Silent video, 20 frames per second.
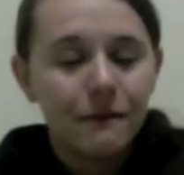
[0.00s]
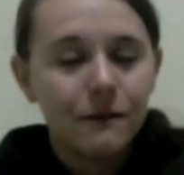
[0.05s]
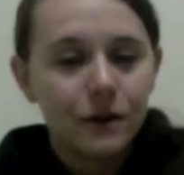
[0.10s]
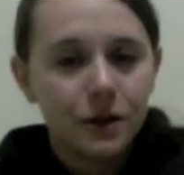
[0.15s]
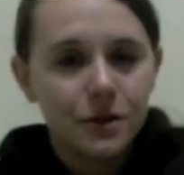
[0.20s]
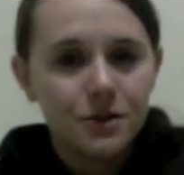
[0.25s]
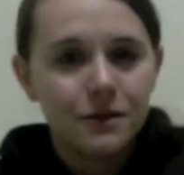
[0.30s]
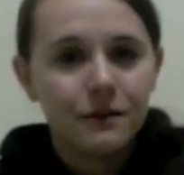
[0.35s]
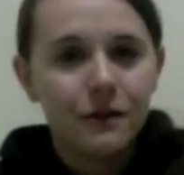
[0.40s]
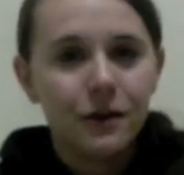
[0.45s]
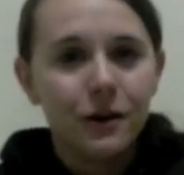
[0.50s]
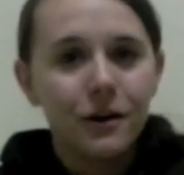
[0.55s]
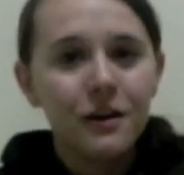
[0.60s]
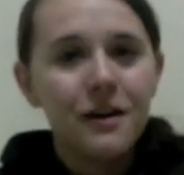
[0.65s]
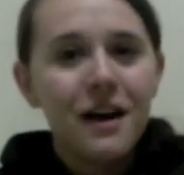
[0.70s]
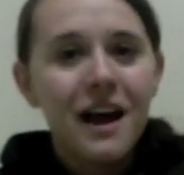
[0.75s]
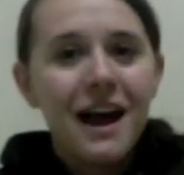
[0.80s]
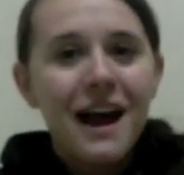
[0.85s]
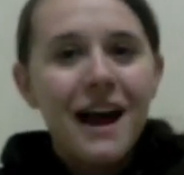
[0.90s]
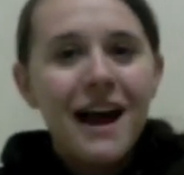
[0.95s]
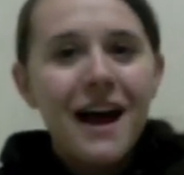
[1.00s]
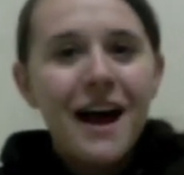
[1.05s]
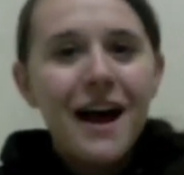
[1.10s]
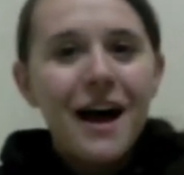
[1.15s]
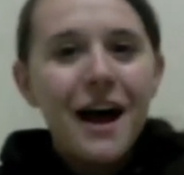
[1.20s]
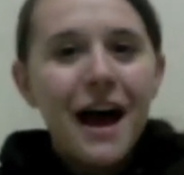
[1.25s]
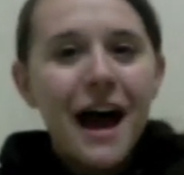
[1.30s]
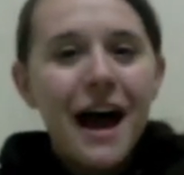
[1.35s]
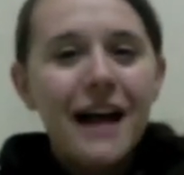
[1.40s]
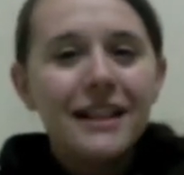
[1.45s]
first of all.
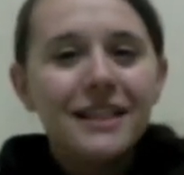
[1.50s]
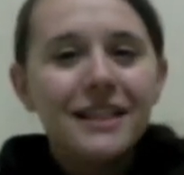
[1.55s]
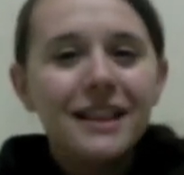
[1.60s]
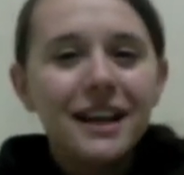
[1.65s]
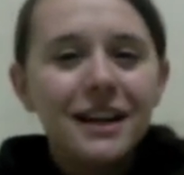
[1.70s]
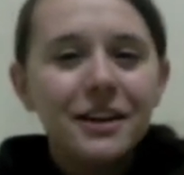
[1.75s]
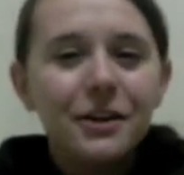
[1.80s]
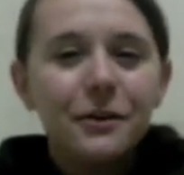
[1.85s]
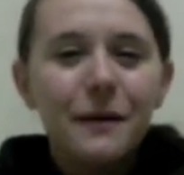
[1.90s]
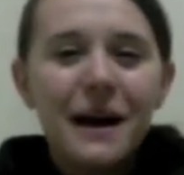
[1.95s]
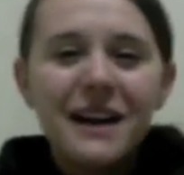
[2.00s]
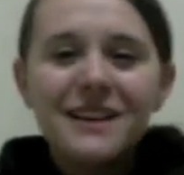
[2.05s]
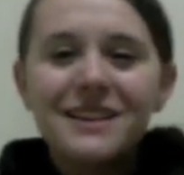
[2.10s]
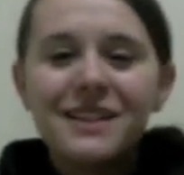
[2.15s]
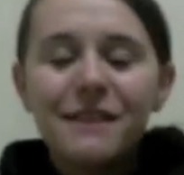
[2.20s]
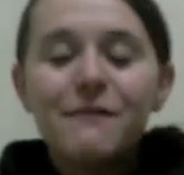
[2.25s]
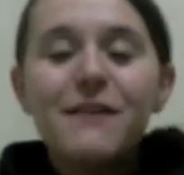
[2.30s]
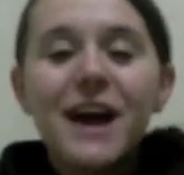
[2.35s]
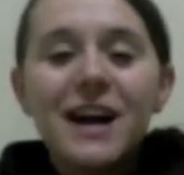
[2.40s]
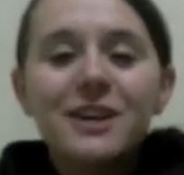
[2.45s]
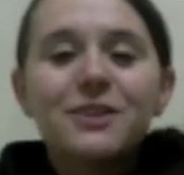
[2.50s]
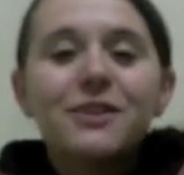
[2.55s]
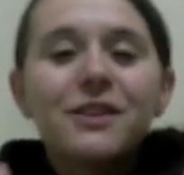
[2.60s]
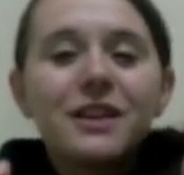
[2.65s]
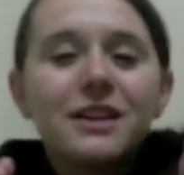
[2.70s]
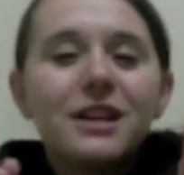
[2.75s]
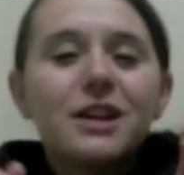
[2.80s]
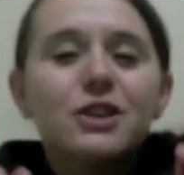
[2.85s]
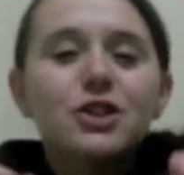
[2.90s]
And then you add in the factor that they're